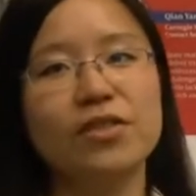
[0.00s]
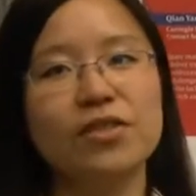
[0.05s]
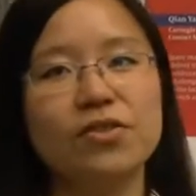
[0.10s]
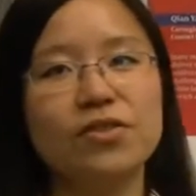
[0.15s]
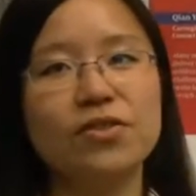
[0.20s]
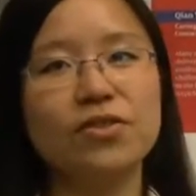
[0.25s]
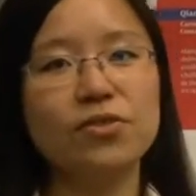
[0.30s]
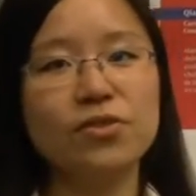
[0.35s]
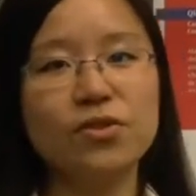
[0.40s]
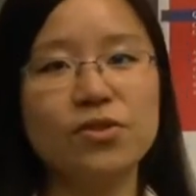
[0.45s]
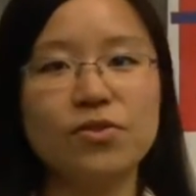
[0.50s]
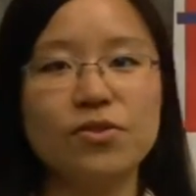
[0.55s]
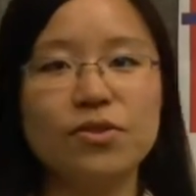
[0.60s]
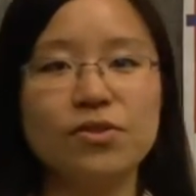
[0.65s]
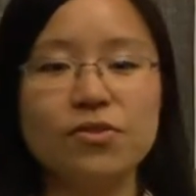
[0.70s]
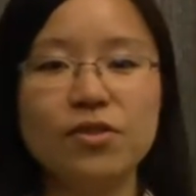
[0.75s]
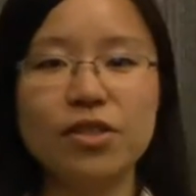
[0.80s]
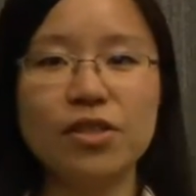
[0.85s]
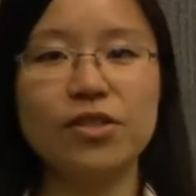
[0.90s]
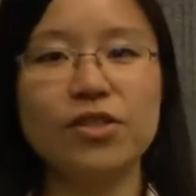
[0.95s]
their social
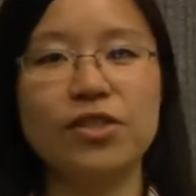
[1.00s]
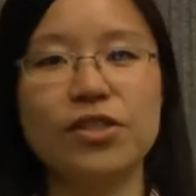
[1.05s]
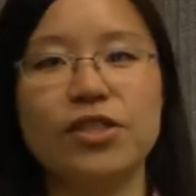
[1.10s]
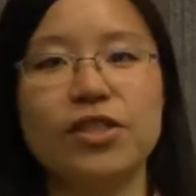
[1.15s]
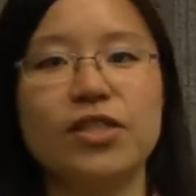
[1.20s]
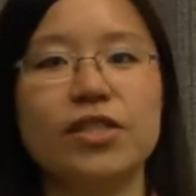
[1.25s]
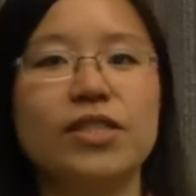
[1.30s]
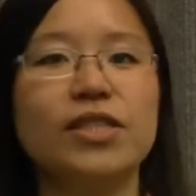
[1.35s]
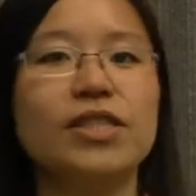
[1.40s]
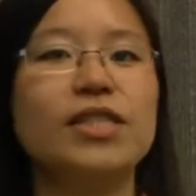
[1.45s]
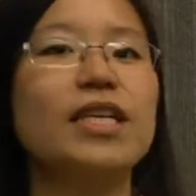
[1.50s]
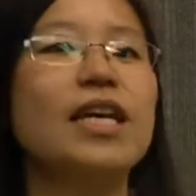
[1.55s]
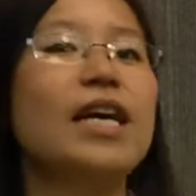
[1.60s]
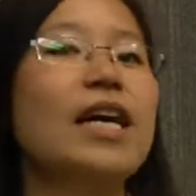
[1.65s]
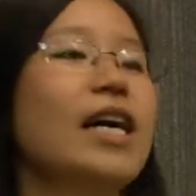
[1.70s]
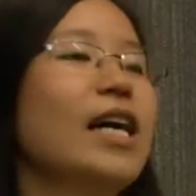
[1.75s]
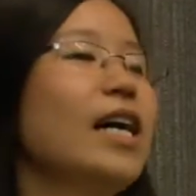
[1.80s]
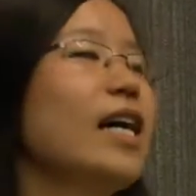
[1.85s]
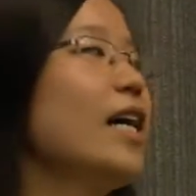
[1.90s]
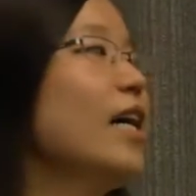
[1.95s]
structures,
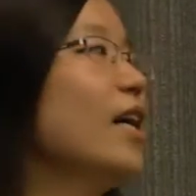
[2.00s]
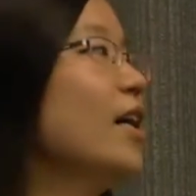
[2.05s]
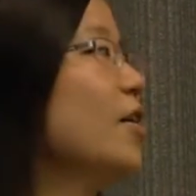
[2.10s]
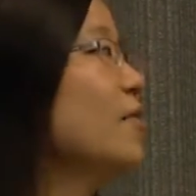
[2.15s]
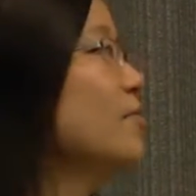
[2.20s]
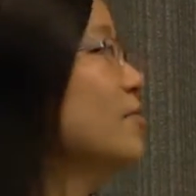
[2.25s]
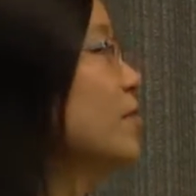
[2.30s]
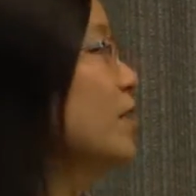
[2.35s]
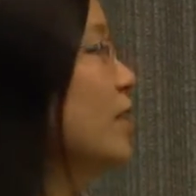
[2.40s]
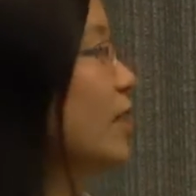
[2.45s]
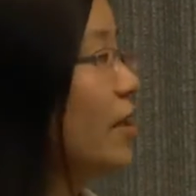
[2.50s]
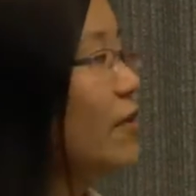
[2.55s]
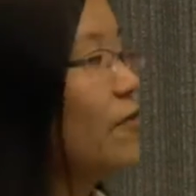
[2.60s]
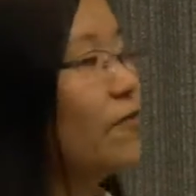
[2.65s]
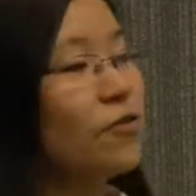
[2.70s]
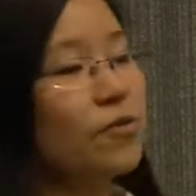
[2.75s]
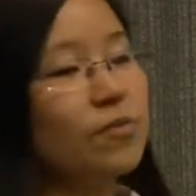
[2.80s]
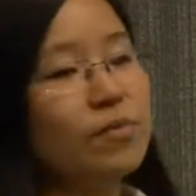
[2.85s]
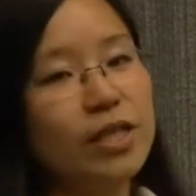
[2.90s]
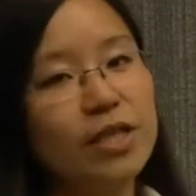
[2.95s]

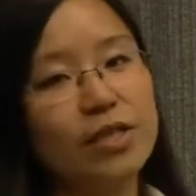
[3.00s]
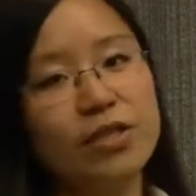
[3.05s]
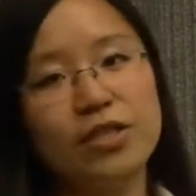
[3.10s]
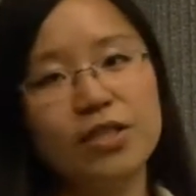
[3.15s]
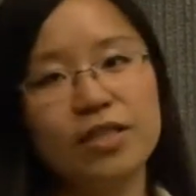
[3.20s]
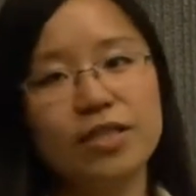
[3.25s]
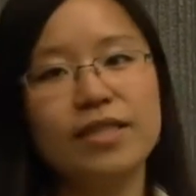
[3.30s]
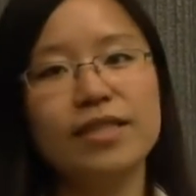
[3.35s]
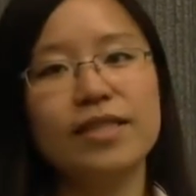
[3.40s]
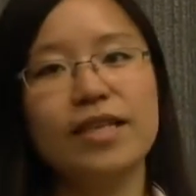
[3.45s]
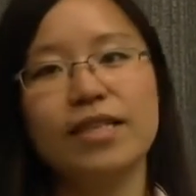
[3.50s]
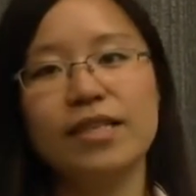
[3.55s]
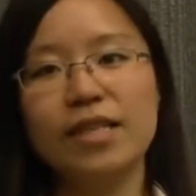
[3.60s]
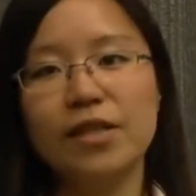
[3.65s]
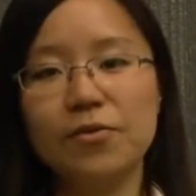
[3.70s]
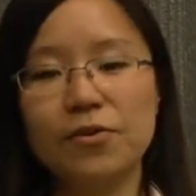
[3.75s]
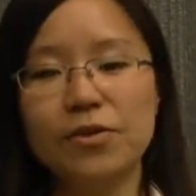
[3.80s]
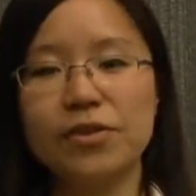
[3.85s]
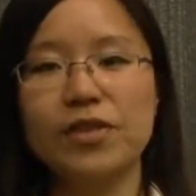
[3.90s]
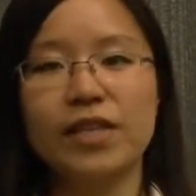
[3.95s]
information that
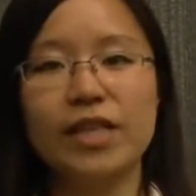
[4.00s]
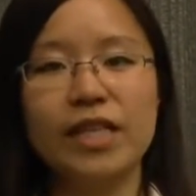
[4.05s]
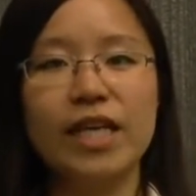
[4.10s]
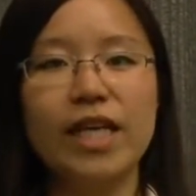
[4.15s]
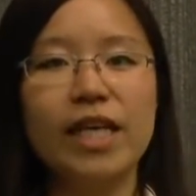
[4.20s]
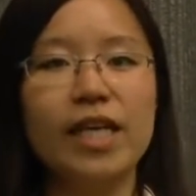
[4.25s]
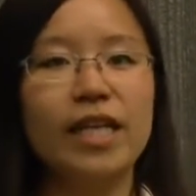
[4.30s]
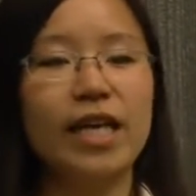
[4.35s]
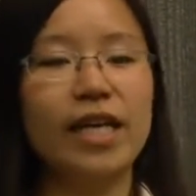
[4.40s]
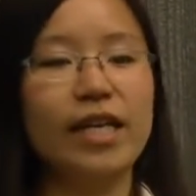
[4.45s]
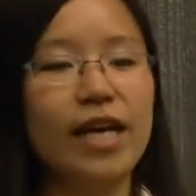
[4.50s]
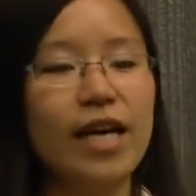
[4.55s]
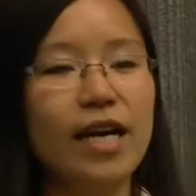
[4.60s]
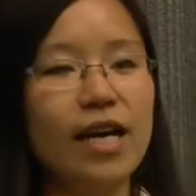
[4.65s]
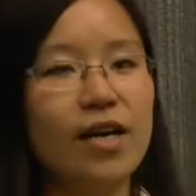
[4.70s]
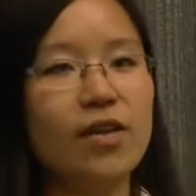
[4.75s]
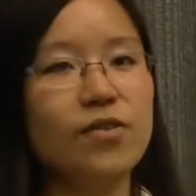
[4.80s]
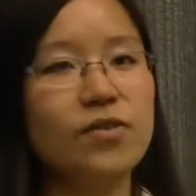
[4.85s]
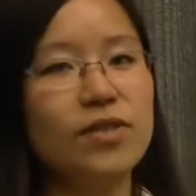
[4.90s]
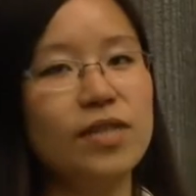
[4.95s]
they really need, and
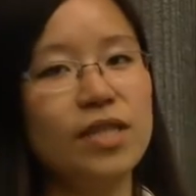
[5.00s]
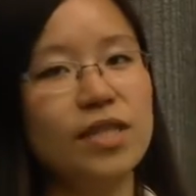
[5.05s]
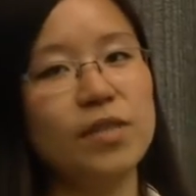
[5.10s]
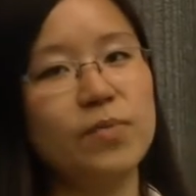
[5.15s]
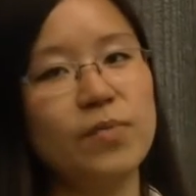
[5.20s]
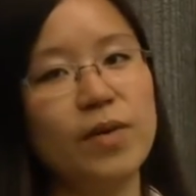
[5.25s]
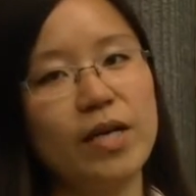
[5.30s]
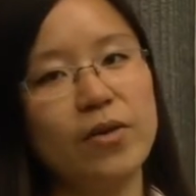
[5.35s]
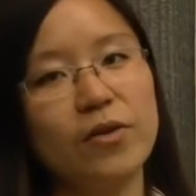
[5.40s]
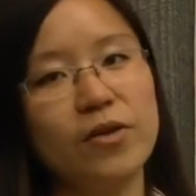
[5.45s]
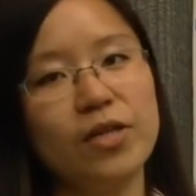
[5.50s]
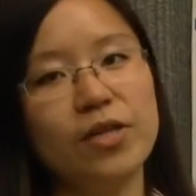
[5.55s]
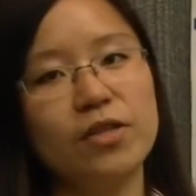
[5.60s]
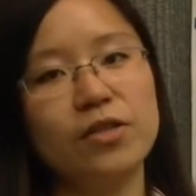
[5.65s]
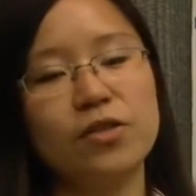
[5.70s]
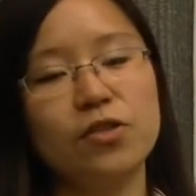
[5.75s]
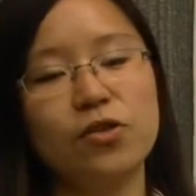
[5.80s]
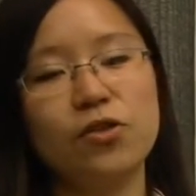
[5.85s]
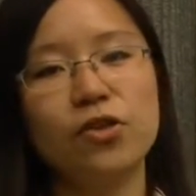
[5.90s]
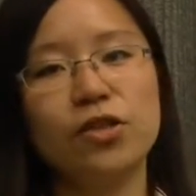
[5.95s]
how these
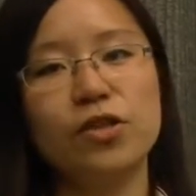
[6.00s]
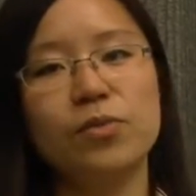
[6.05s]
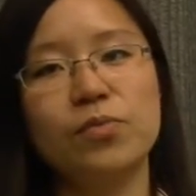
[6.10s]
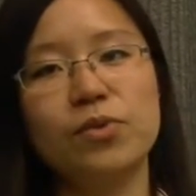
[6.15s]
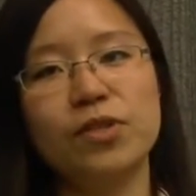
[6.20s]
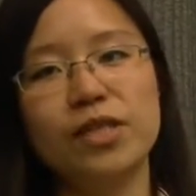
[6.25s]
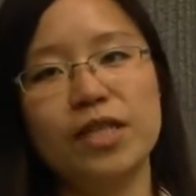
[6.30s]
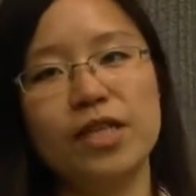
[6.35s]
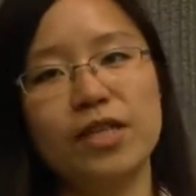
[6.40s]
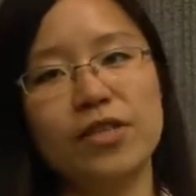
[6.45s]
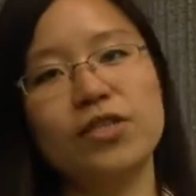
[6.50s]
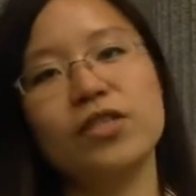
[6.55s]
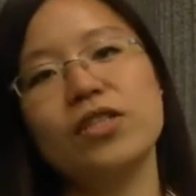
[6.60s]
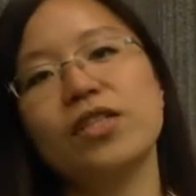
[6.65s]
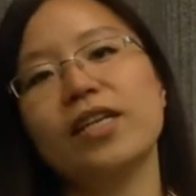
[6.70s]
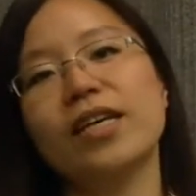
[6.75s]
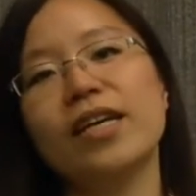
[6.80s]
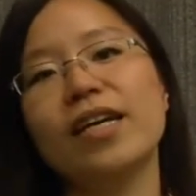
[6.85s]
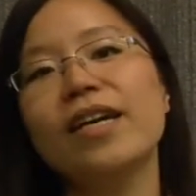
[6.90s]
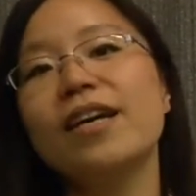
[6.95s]
barriers could
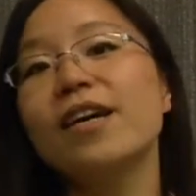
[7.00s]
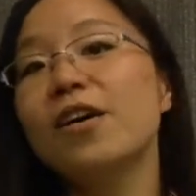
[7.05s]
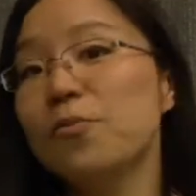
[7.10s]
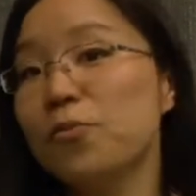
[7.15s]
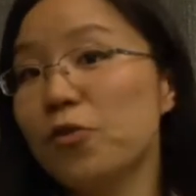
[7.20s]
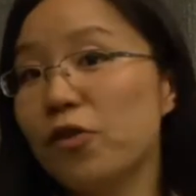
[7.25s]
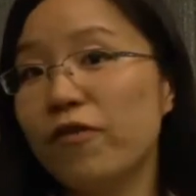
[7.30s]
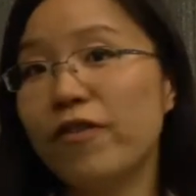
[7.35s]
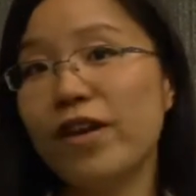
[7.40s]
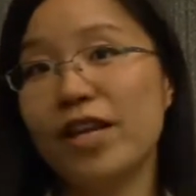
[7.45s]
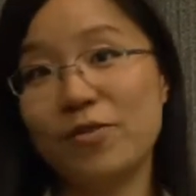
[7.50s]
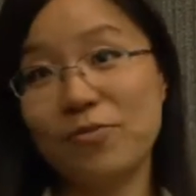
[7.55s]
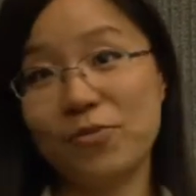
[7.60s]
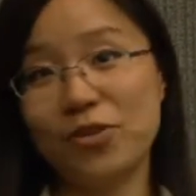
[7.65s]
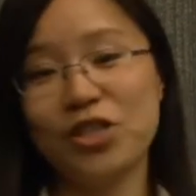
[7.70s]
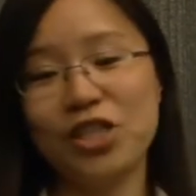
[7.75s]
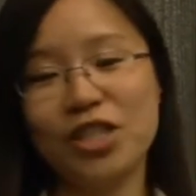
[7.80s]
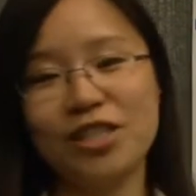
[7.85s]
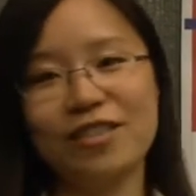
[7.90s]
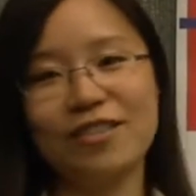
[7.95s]
potentially prevent
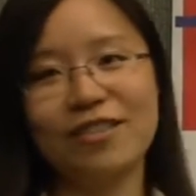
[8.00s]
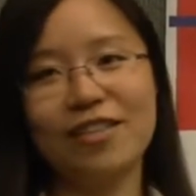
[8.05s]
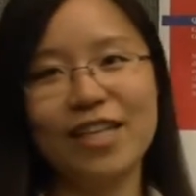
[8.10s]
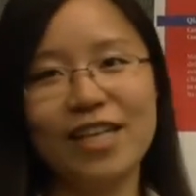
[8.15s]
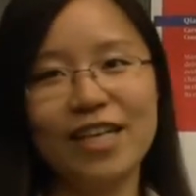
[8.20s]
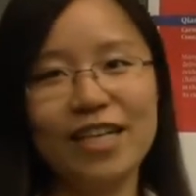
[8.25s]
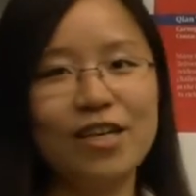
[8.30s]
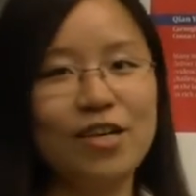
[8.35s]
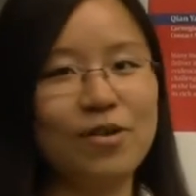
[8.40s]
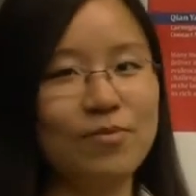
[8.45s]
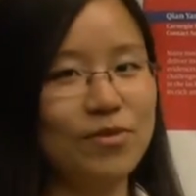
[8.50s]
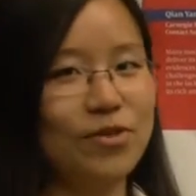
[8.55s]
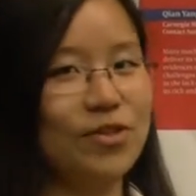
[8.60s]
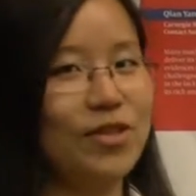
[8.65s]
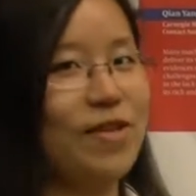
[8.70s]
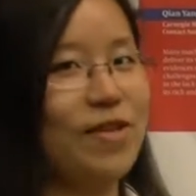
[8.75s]
machine learning come to